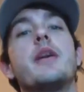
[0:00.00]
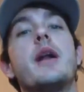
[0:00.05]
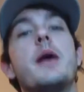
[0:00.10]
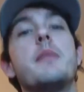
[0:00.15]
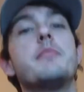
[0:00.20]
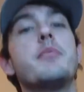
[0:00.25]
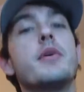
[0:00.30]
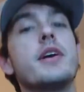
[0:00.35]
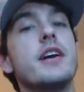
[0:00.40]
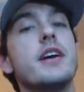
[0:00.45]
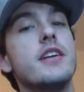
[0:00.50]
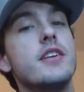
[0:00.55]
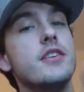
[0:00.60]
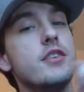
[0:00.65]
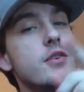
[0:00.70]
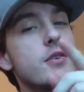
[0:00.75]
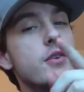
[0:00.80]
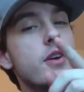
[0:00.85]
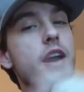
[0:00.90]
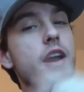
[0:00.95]
and I'm bringing
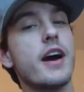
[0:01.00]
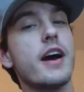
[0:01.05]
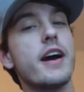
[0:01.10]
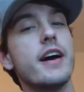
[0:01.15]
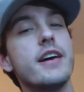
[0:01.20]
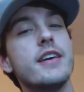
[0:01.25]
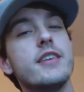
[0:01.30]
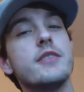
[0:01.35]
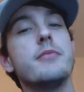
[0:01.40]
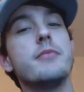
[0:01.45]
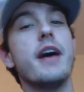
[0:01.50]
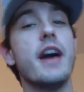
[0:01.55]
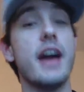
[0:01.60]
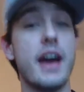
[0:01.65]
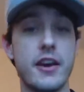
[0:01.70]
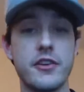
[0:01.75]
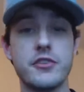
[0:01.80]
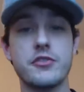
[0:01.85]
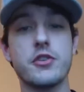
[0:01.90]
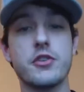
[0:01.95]
you guys my
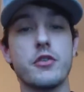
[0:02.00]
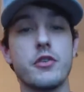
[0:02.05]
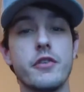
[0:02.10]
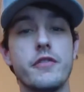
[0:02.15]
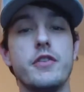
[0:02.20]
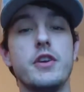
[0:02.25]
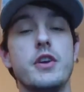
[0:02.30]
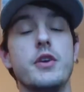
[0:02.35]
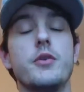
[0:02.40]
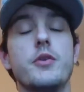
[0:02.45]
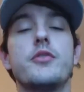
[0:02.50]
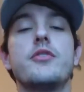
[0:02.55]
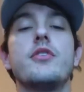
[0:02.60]
Astro review.